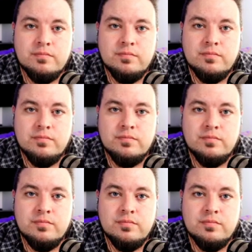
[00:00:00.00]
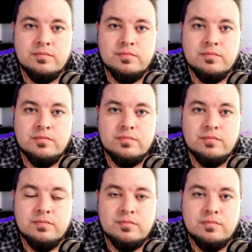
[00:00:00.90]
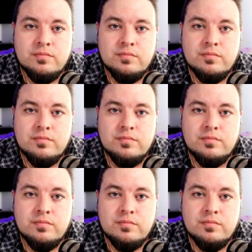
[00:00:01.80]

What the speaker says: (silent)